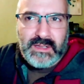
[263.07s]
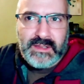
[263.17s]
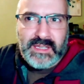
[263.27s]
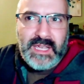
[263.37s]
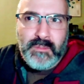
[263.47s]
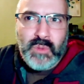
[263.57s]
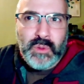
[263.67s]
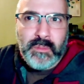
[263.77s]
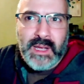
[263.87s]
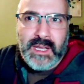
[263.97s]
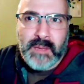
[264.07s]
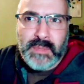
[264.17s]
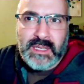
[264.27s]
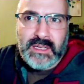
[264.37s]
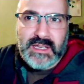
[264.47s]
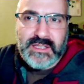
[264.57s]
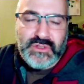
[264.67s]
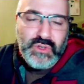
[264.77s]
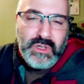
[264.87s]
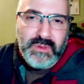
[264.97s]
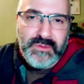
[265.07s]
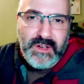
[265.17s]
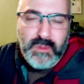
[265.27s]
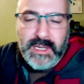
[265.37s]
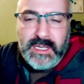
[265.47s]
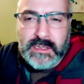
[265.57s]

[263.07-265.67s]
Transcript: the game mode might not be as enjoyable for everybody.